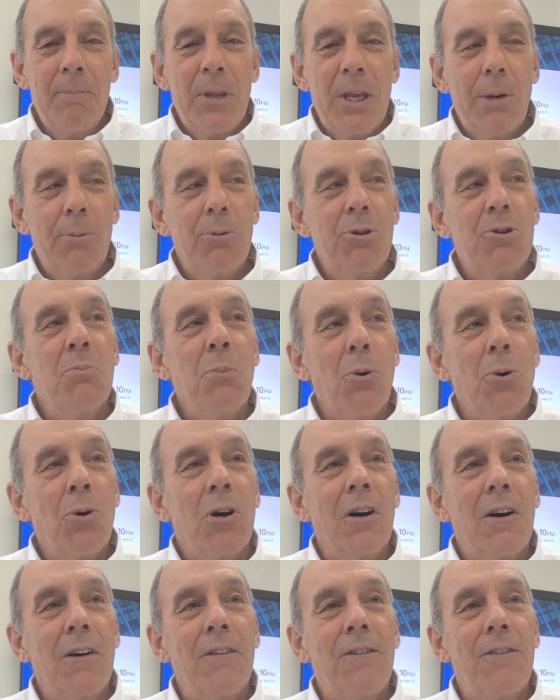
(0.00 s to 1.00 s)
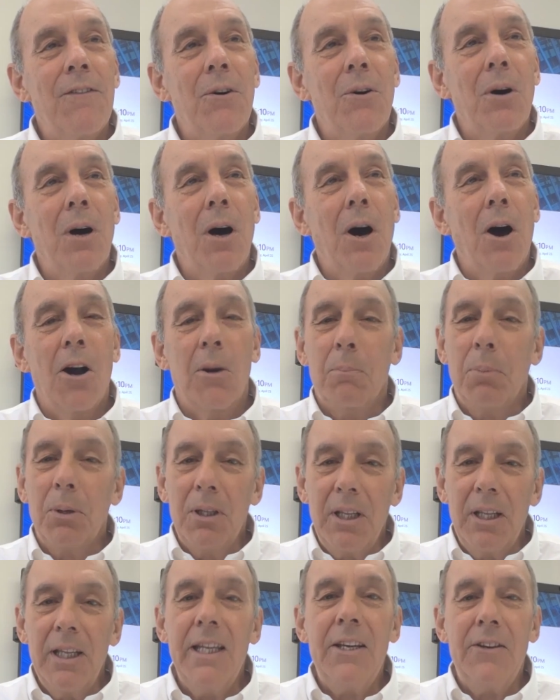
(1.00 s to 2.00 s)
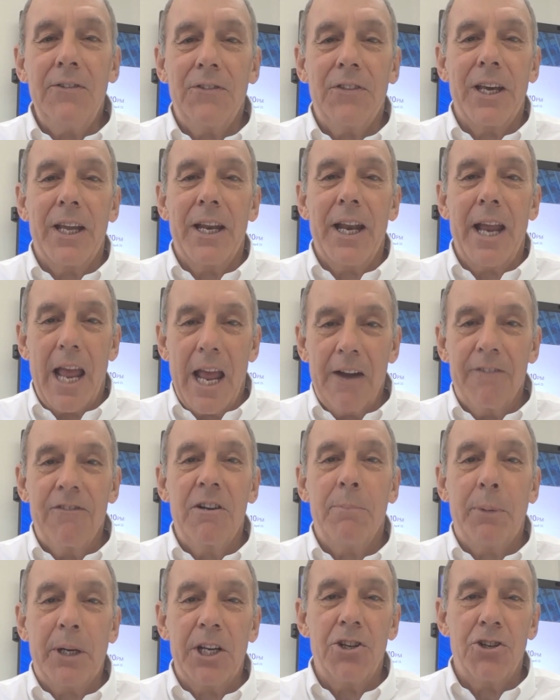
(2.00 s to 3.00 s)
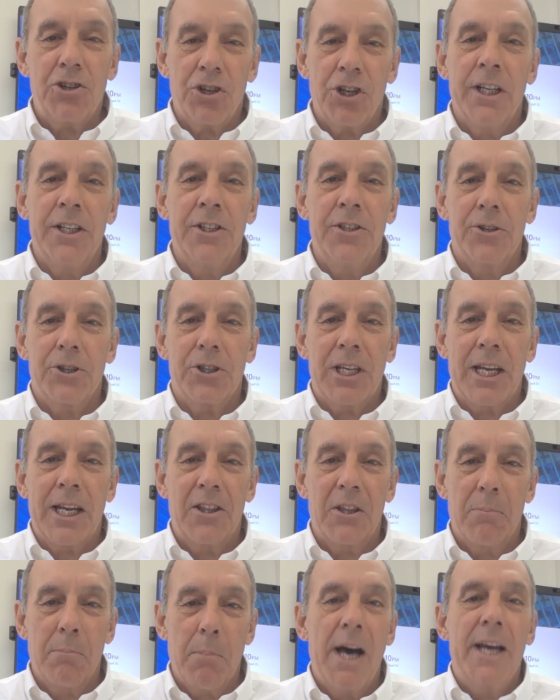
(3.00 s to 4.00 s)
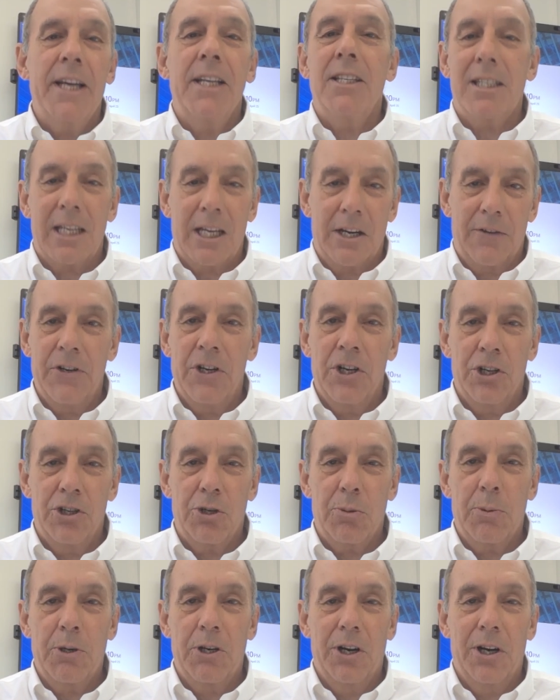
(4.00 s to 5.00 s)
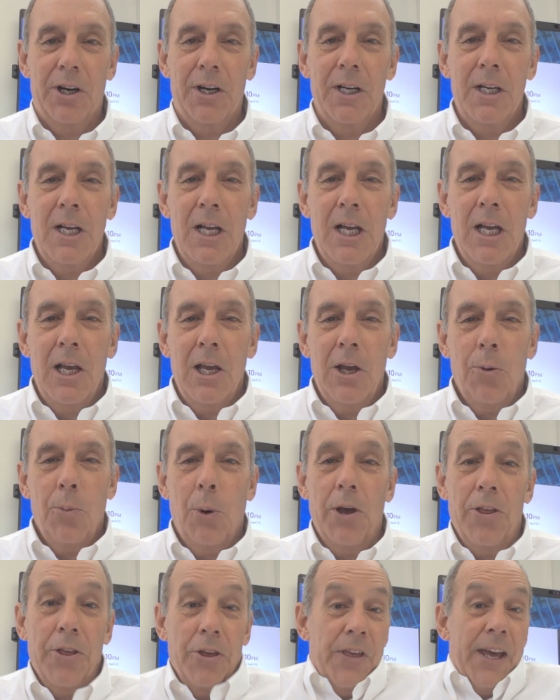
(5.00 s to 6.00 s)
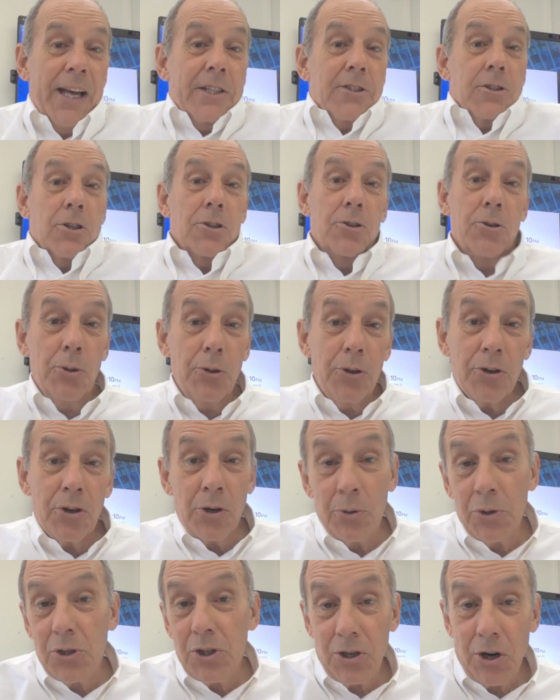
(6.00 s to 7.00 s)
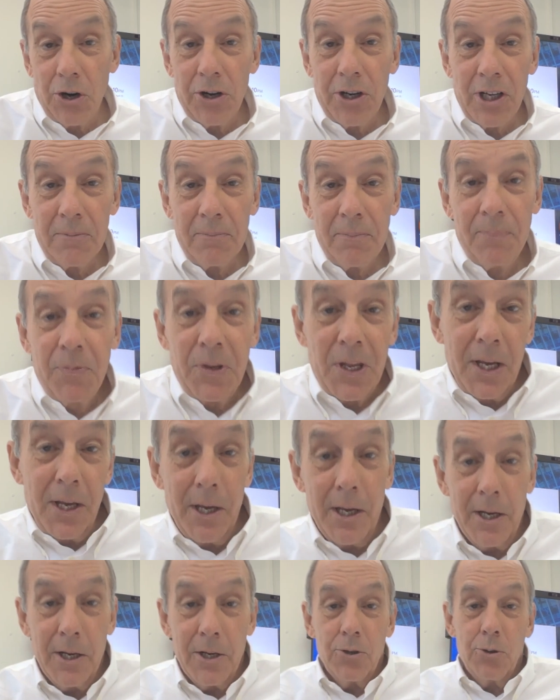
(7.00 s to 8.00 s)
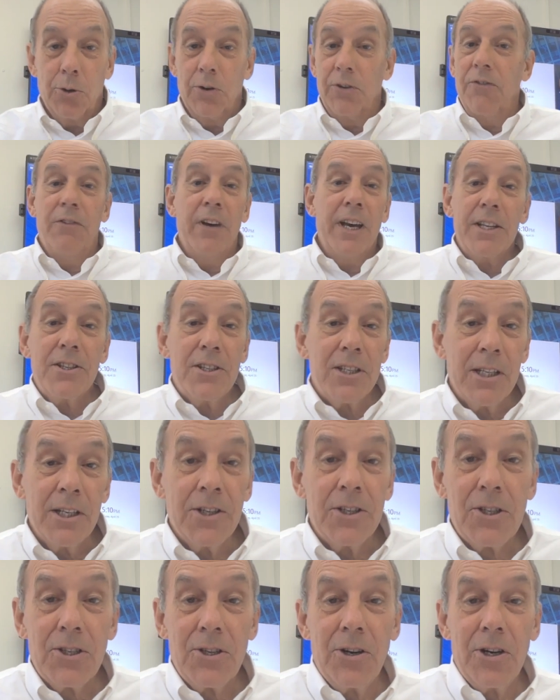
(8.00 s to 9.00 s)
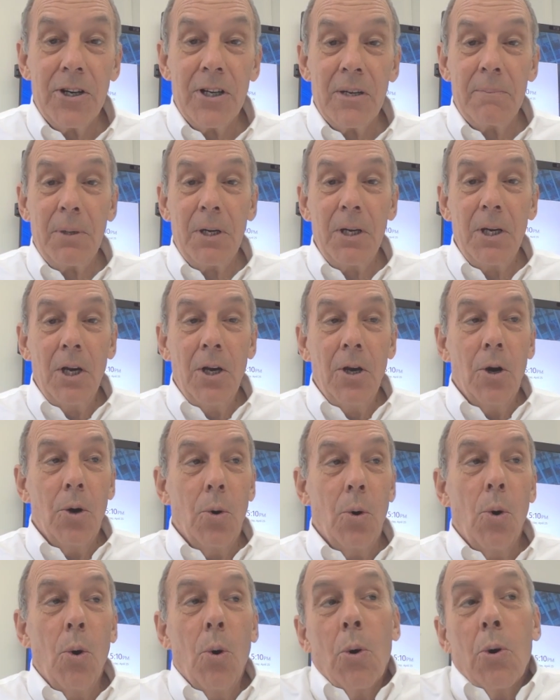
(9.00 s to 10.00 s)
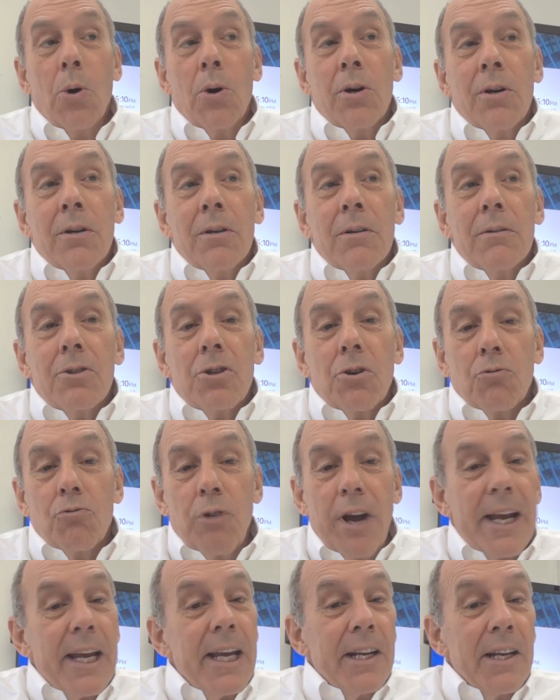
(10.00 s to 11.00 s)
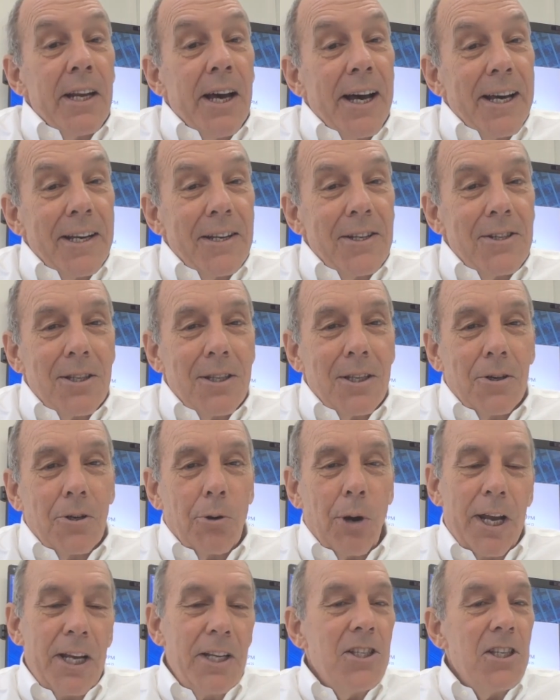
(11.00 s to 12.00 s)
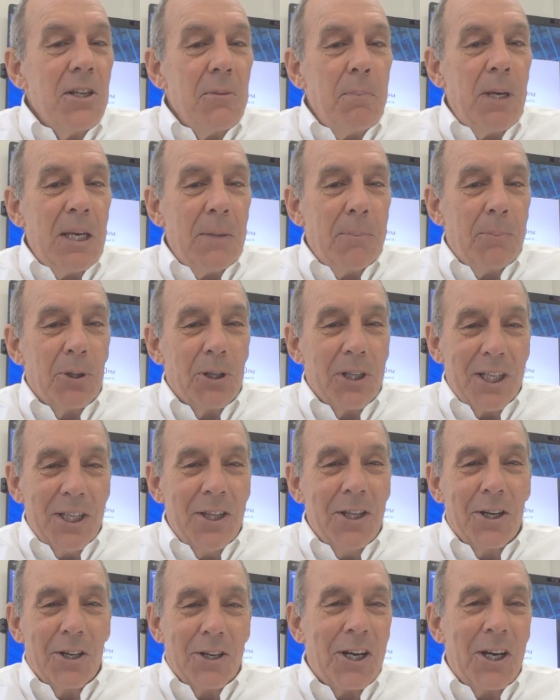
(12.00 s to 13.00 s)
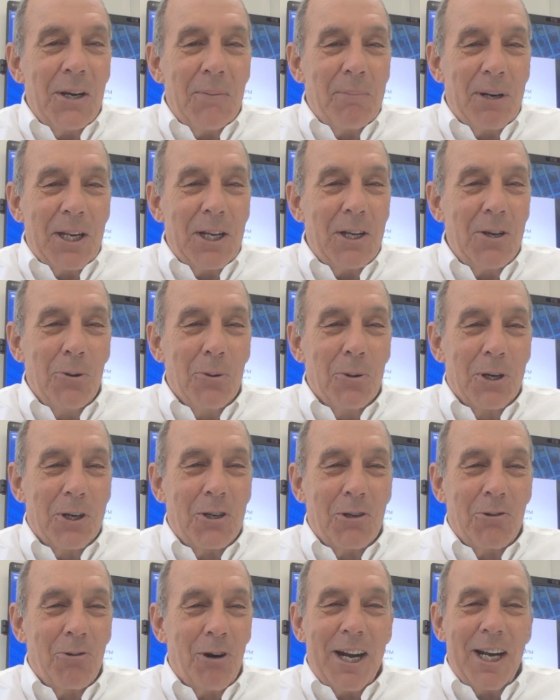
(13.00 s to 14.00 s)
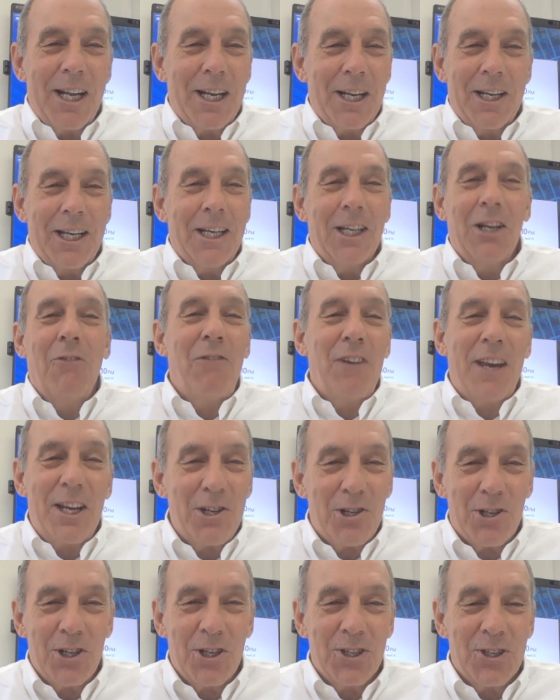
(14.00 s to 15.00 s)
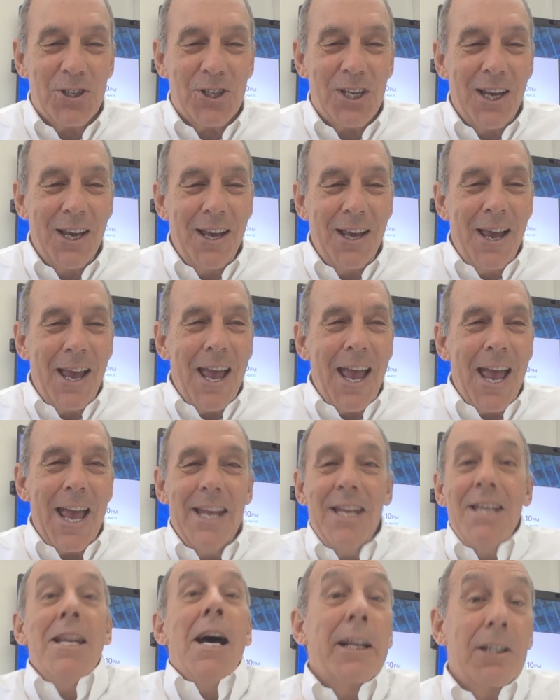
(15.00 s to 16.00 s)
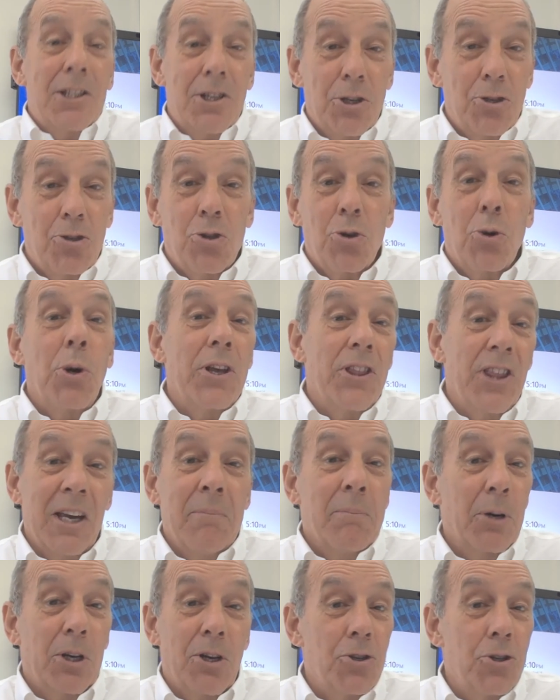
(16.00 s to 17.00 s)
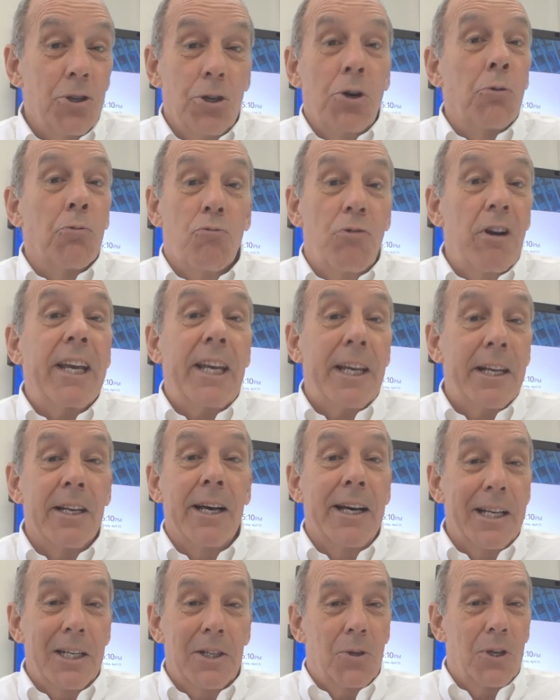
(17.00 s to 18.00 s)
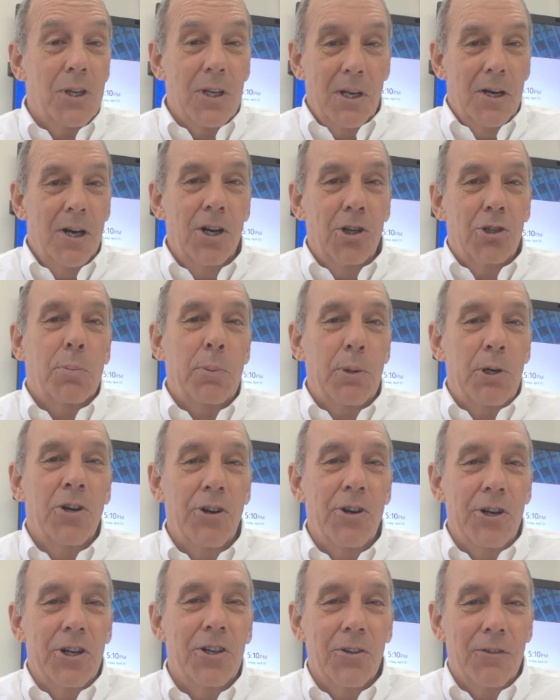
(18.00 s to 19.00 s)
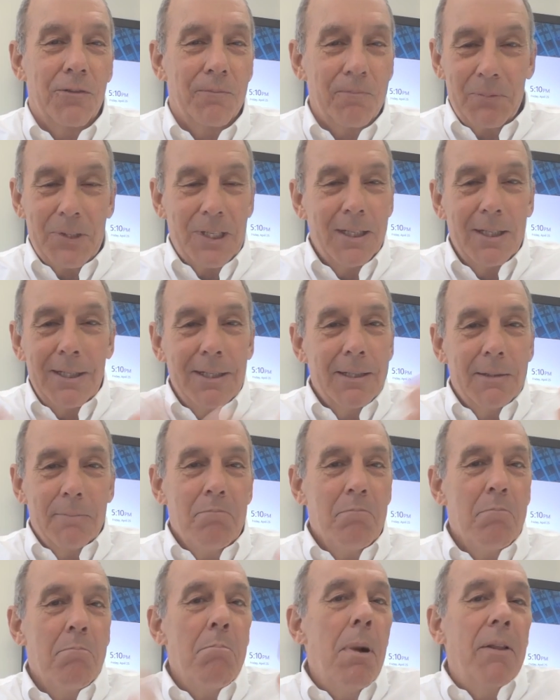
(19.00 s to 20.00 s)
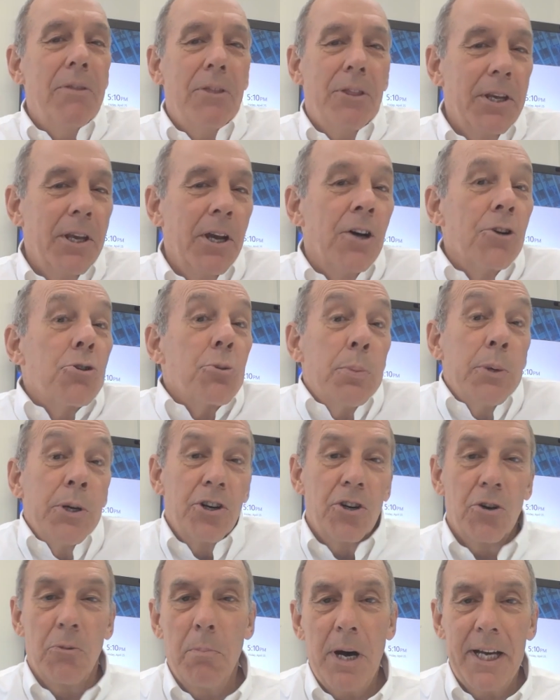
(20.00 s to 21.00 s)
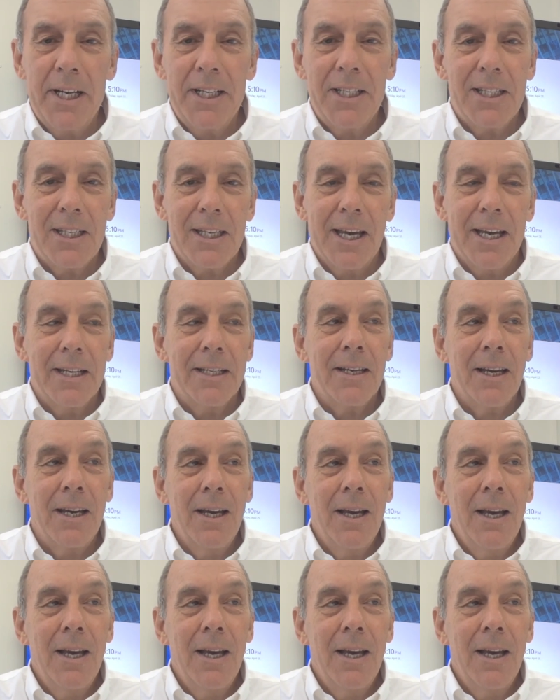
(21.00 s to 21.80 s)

It was more of our belief that everybody should understand the mindset of an entrepreneur, whether that's to do their own startup, to invest in a startup, or to recognize the crazy people in their company who are creating innovations and not destroy them because you don't recognize the entrepreneurial mindset.